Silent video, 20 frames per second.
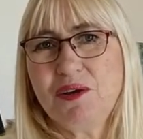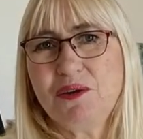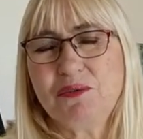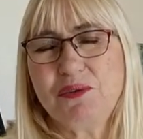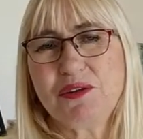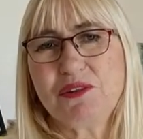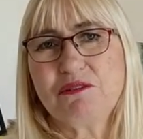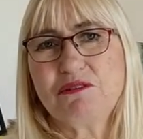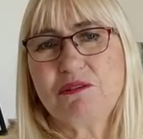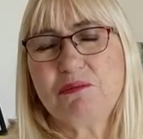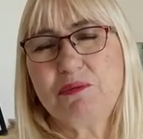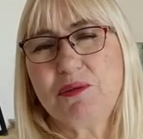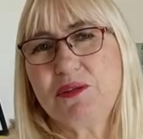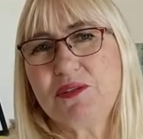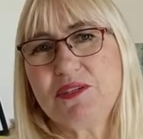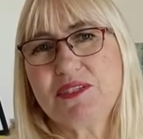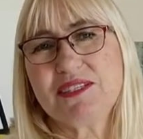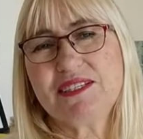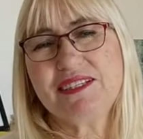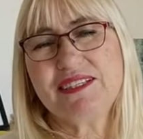whether a
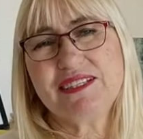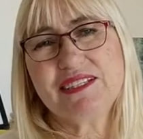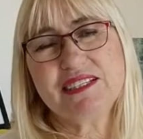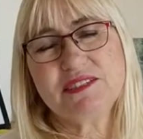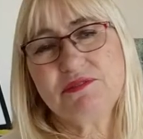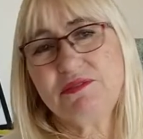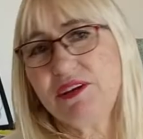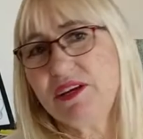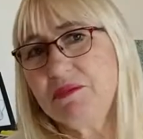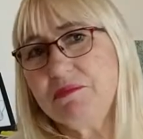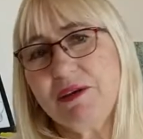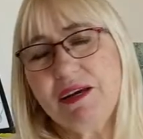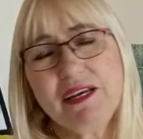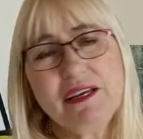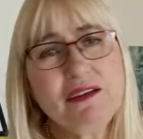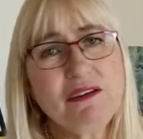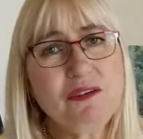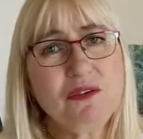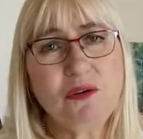person is female